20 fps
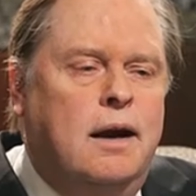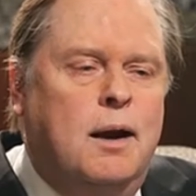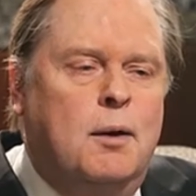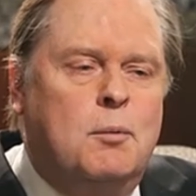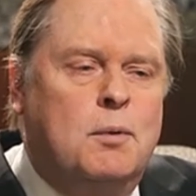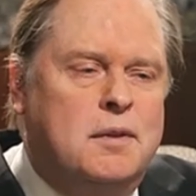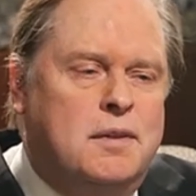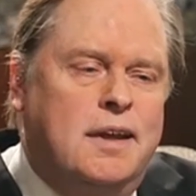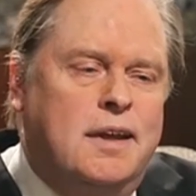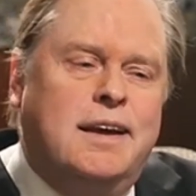I
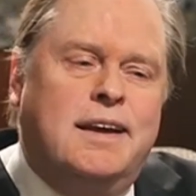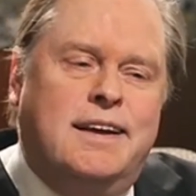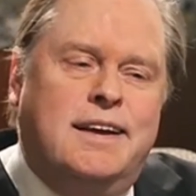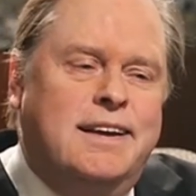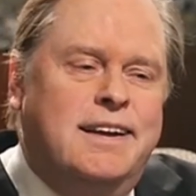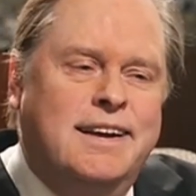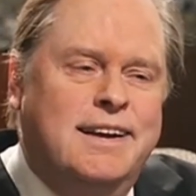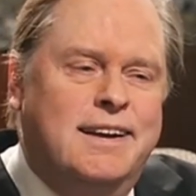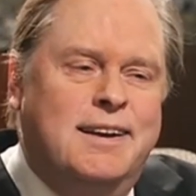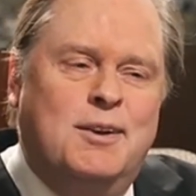would
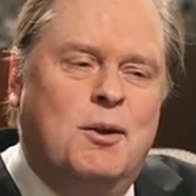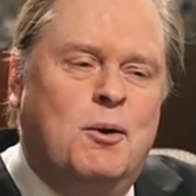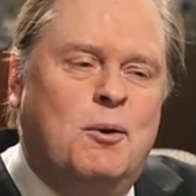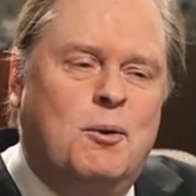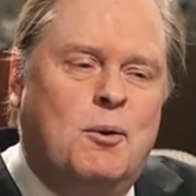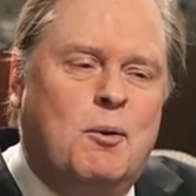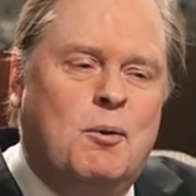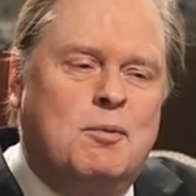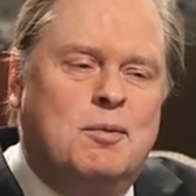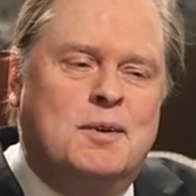think
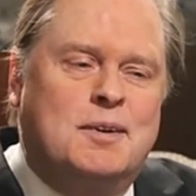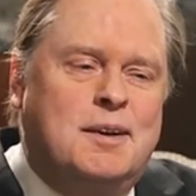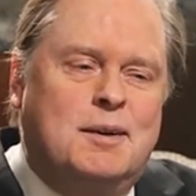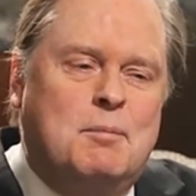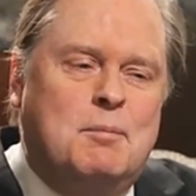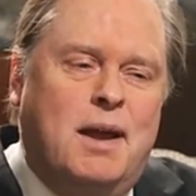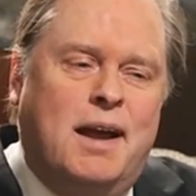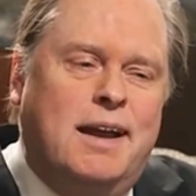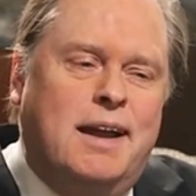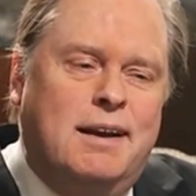no
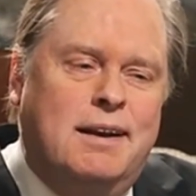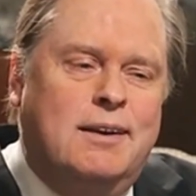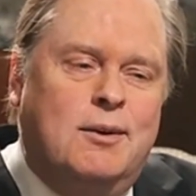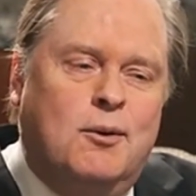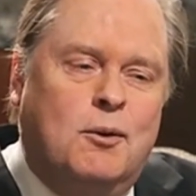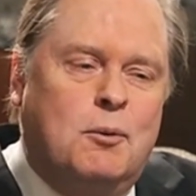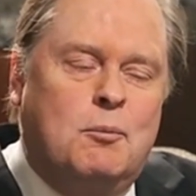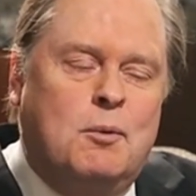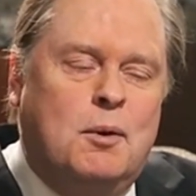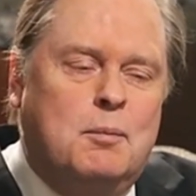Overton man
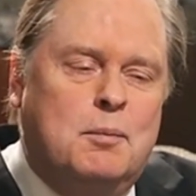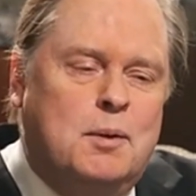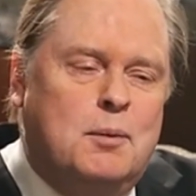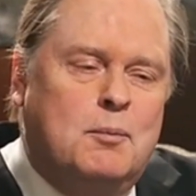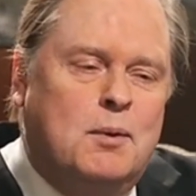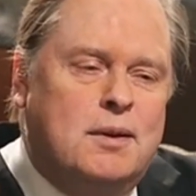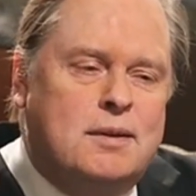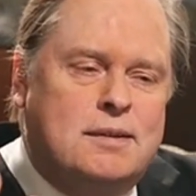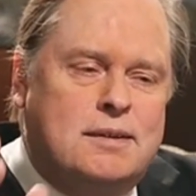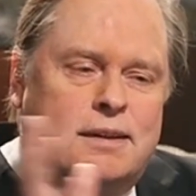or
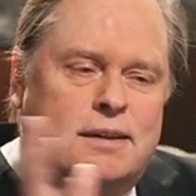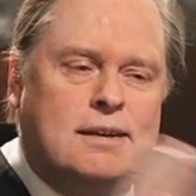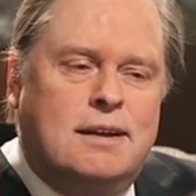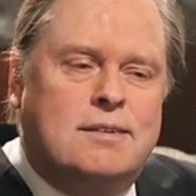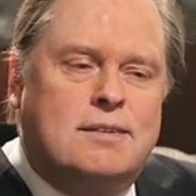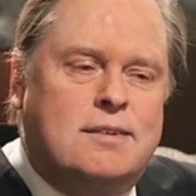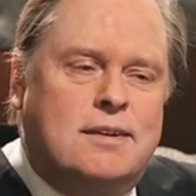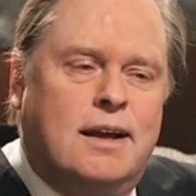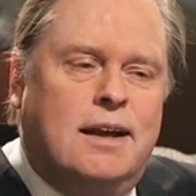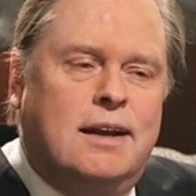woman wants to
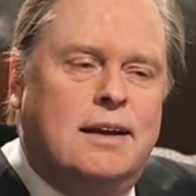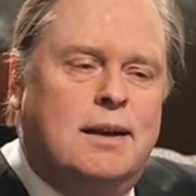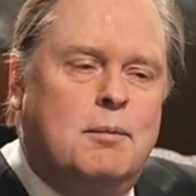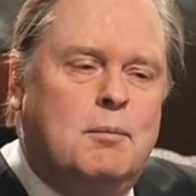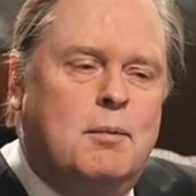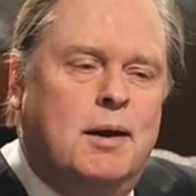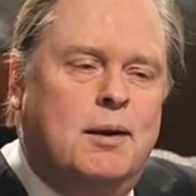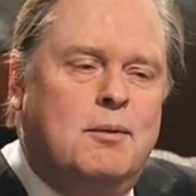touch that. Am I right?